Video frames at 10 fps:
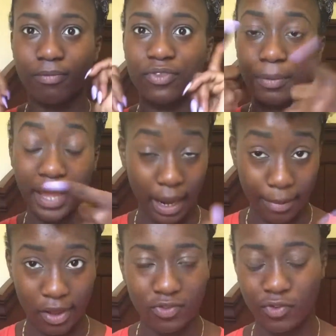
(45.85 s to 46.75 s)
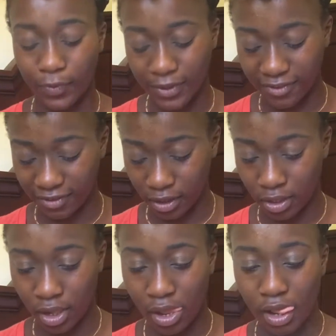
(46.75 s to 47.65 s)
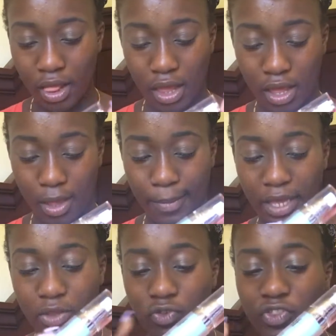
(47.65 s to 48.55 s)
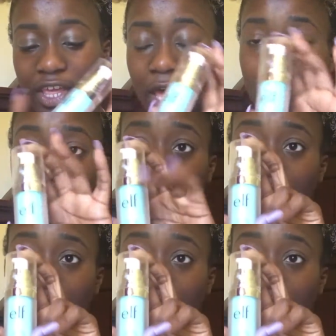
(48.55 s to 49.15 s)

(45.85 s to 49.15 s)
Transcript: did my eyebrows, as you can see. I used the e.l.f.